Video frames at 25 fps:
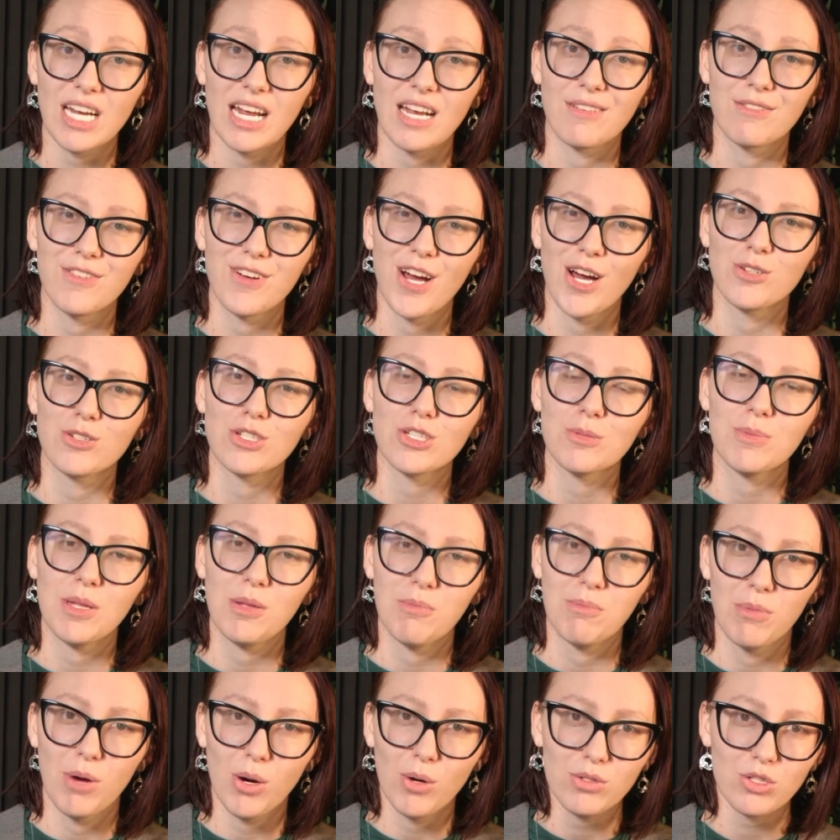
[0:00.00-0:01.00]
and found to be
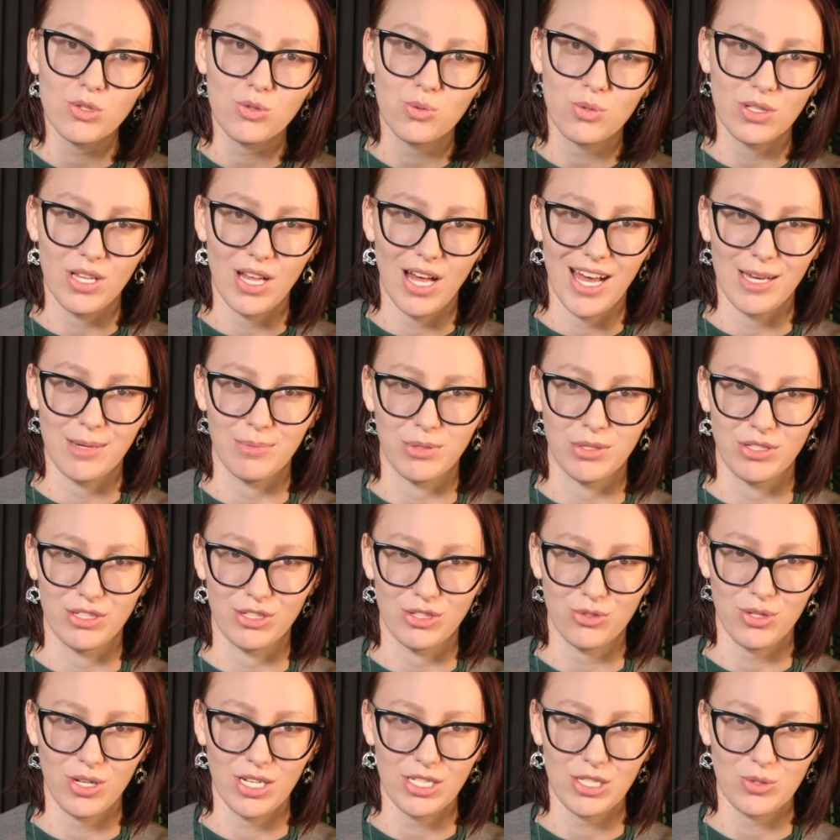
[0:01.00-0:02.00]
most reliable
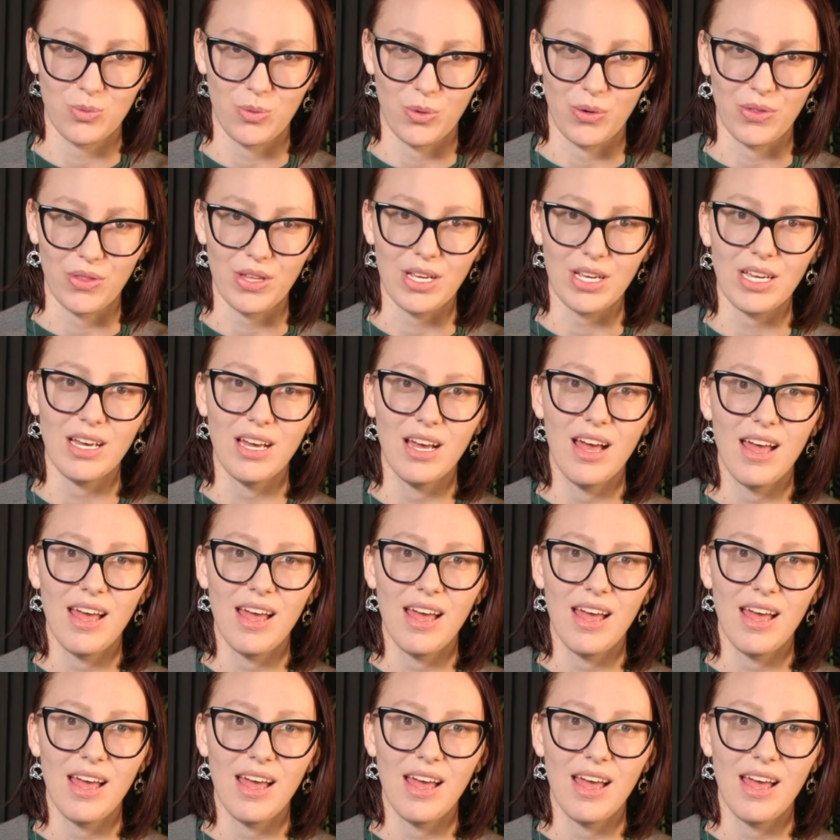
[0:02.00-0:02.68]
and trustworthy